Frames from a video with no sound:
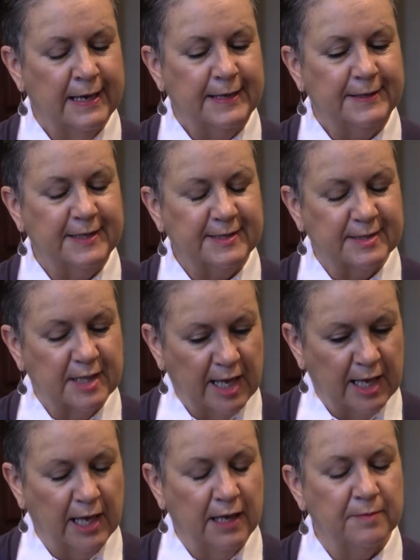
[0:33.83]
this
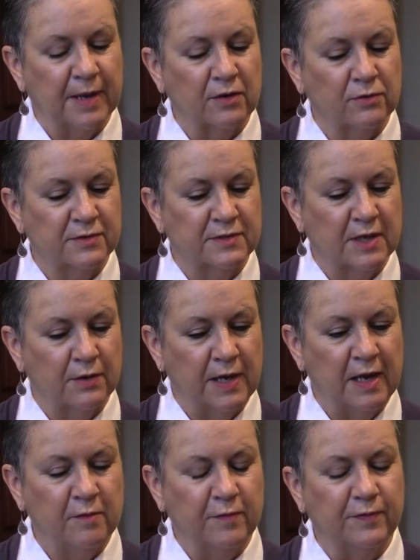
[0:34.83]
thinking, but also
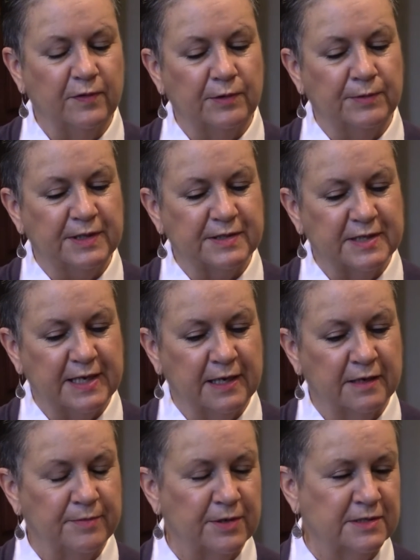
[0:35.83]
influencing
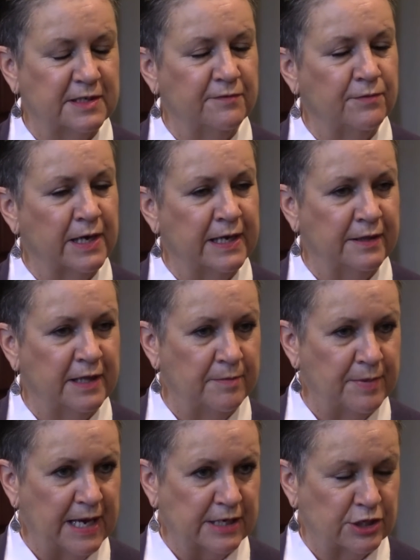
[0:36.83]
in a positive way in their
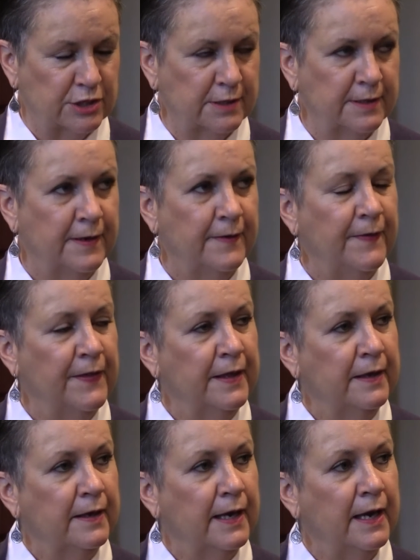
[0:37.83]
patch.
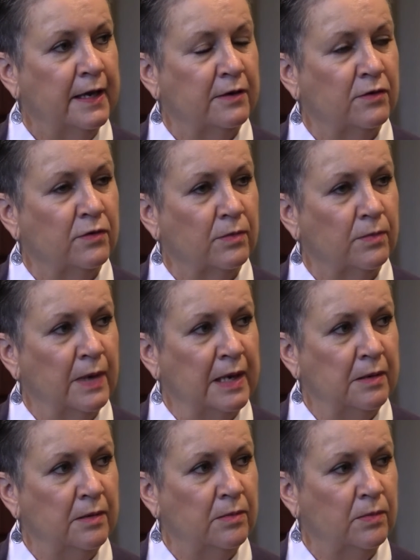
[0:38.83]
And
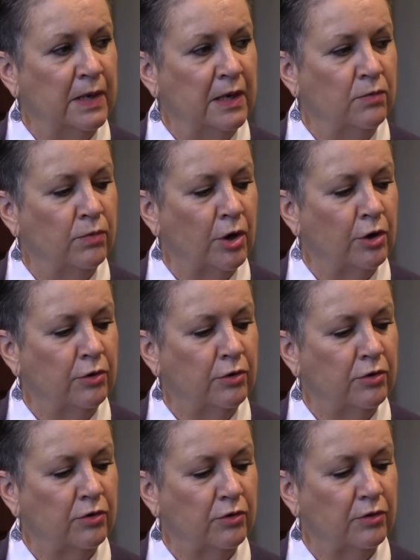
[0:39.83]
when we
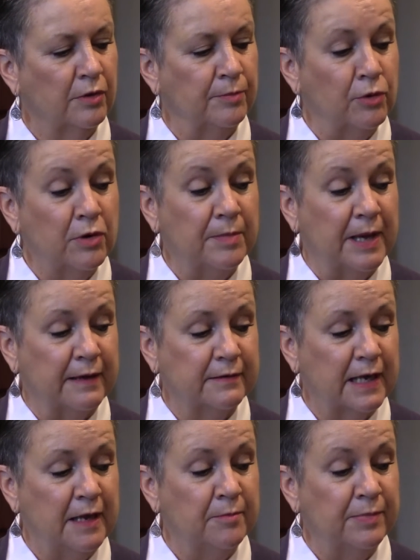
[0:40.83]
wrote the book about
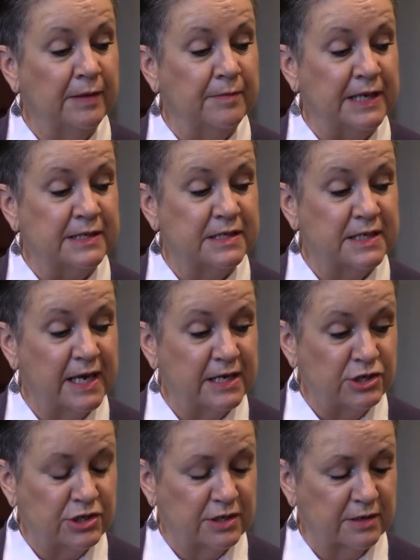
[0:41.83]

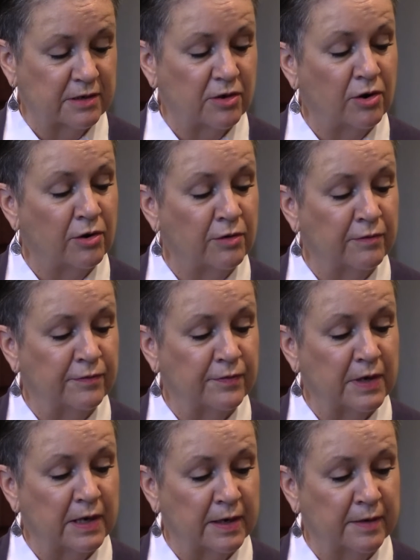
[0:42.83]
implementation of
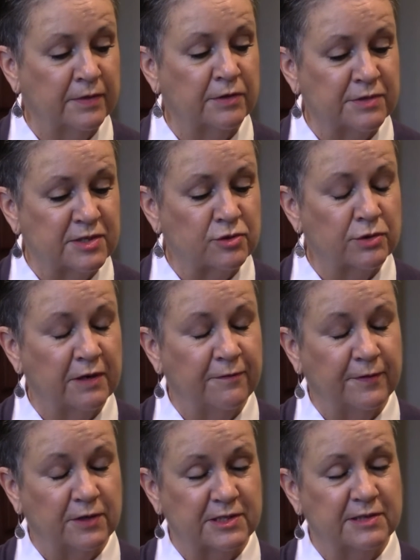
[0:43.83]
the restorative
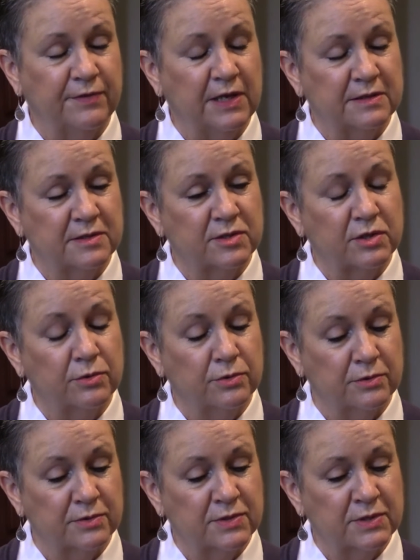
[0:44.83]
philosophy in
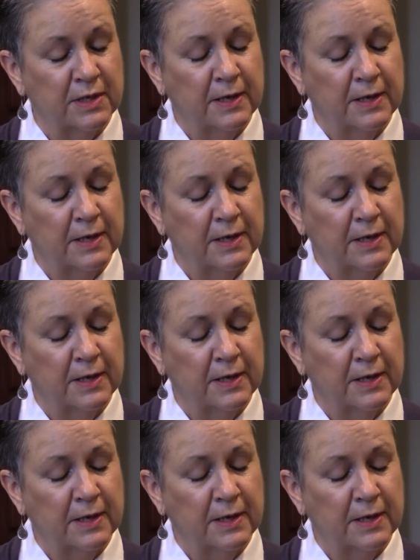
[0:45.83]
schools,